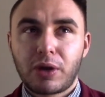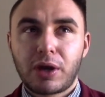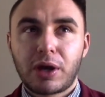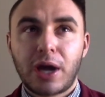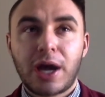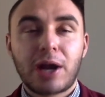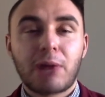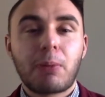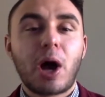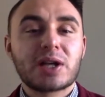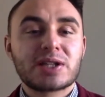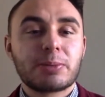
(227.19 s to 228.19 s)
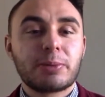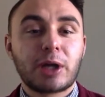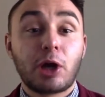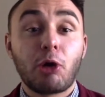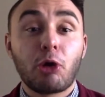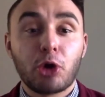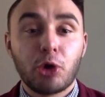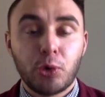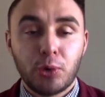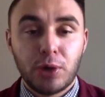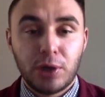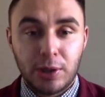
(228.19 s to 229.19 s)
kind of possibly
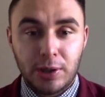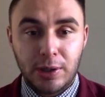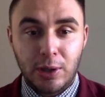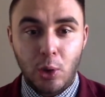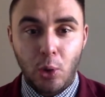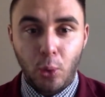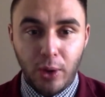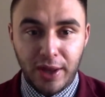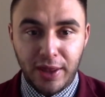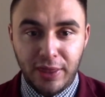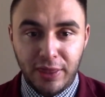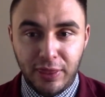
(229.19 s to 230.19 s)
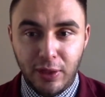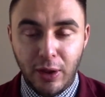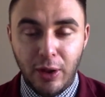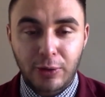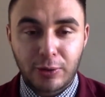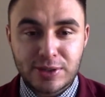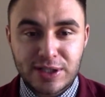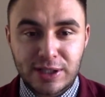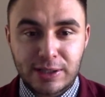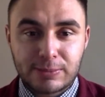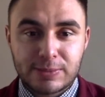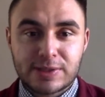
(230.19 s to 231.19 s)
collude with other
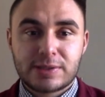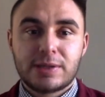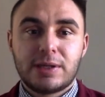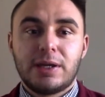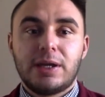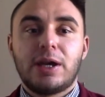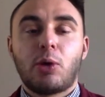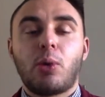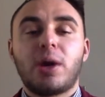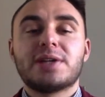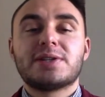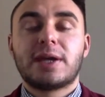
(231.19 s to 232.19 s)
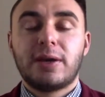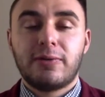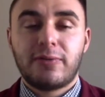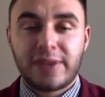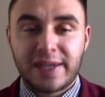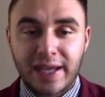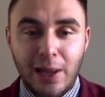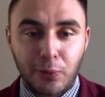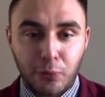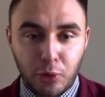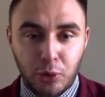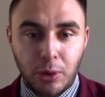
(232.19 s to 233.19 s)
teams in a way to give the
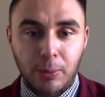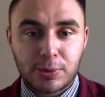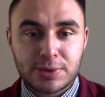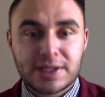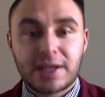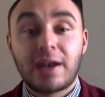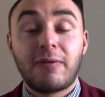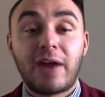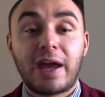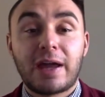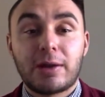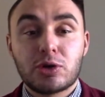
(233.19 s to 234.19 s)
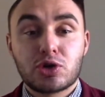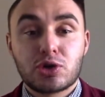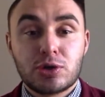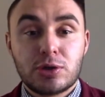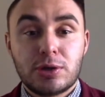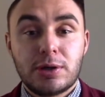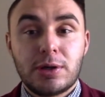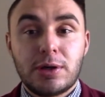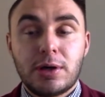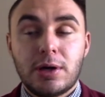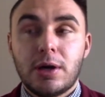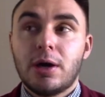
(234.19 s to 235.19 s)
California Rebels an advantage.
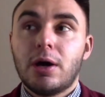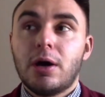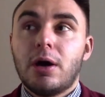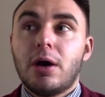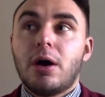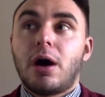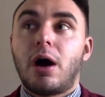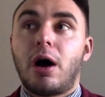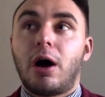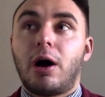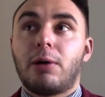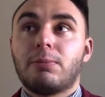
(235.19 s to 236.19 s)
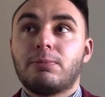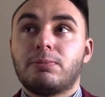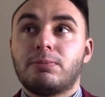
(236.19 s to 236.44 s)
Again,